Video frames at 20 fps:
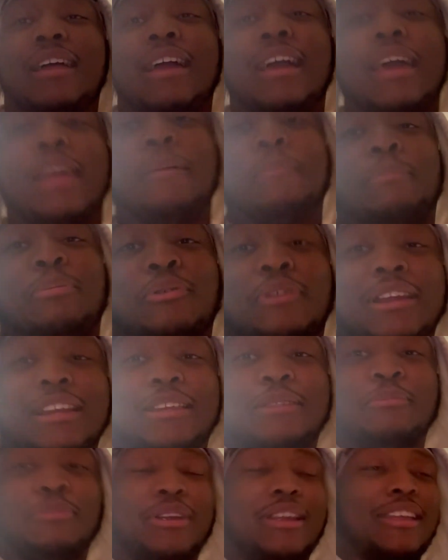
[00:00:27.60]
I got a prank
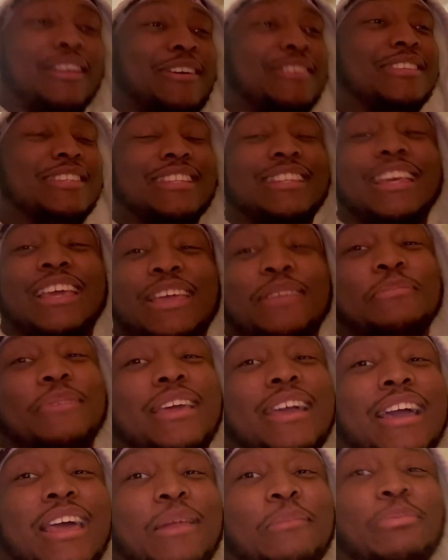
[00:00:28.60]
to bring y'all today, man.
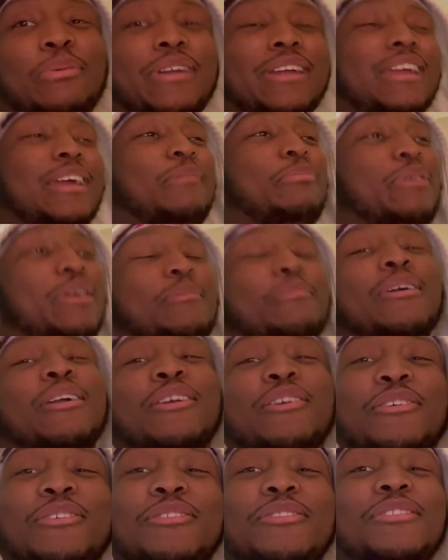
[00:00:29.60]
I got a prank. I pranked my
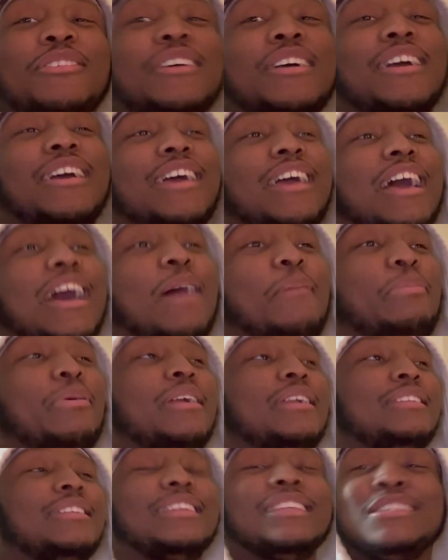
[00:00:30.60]
girl. I
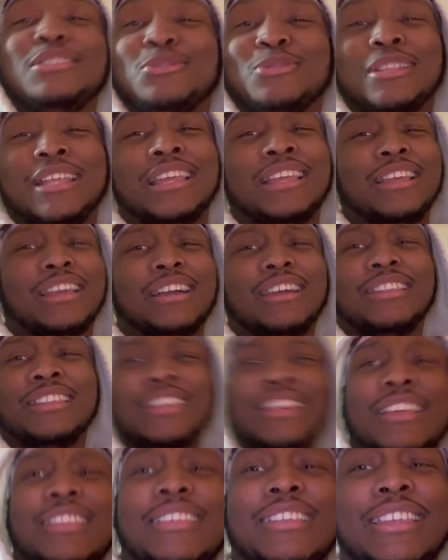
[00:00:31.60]
pranked her. This was like uh, the
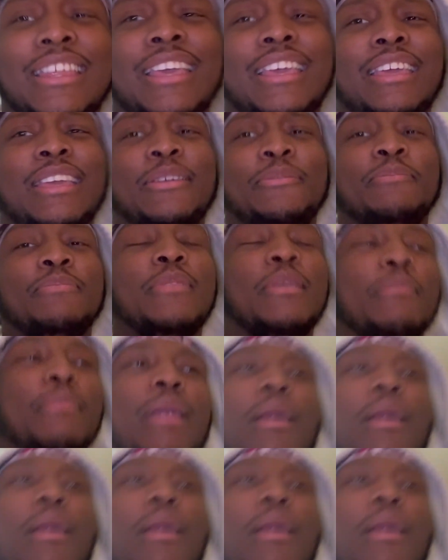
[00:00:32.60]
other day, but